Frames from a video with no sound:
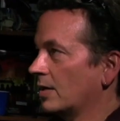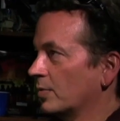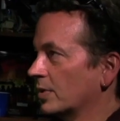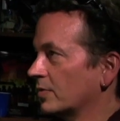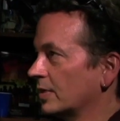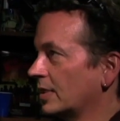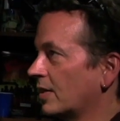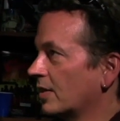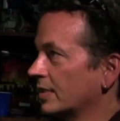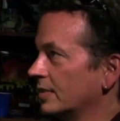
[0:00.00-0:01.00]
and worked really
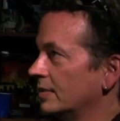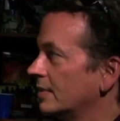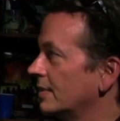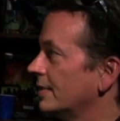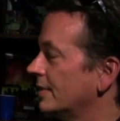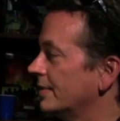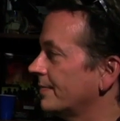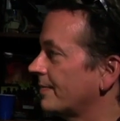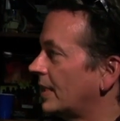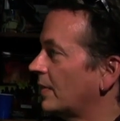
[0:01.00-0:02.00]
hard, and
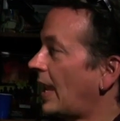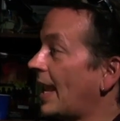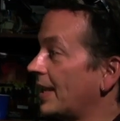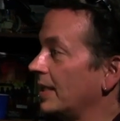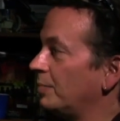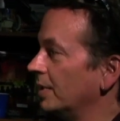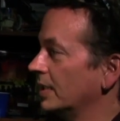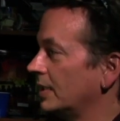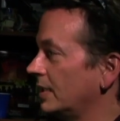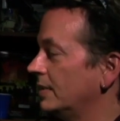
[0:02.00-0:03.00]
had an
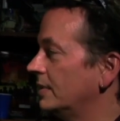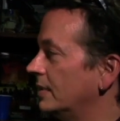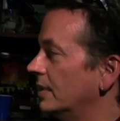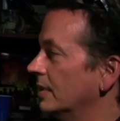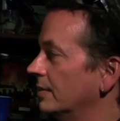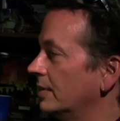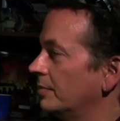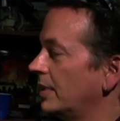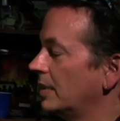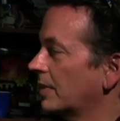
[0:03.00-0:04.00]
ability that
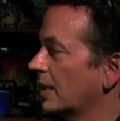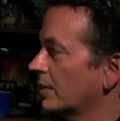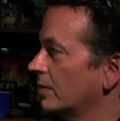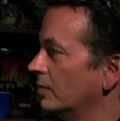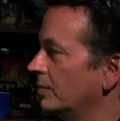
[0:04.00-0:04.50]
made him kind of cool,